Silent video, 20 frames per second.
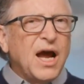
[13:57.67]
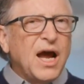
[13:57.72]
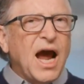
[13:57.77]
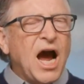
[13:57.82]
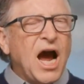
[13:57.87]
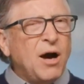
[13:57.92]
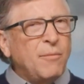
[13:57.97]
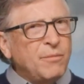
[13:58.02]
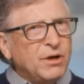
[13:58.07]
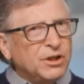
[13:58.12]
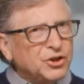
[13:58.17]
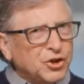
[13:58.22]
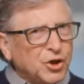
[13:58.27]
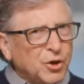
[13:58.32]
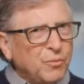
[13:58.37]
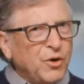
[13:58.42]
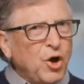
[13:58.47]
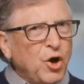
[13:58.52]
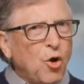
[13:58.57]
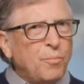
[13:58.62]
how much
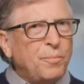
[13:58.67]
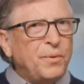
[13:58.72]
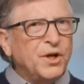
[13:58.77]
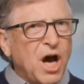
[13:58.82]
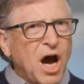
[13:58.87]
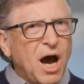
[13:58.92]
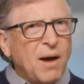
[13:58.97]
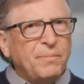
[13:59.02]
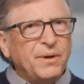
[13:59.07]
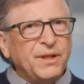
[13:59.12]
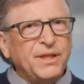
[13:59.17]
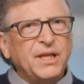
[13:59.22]
can we open up?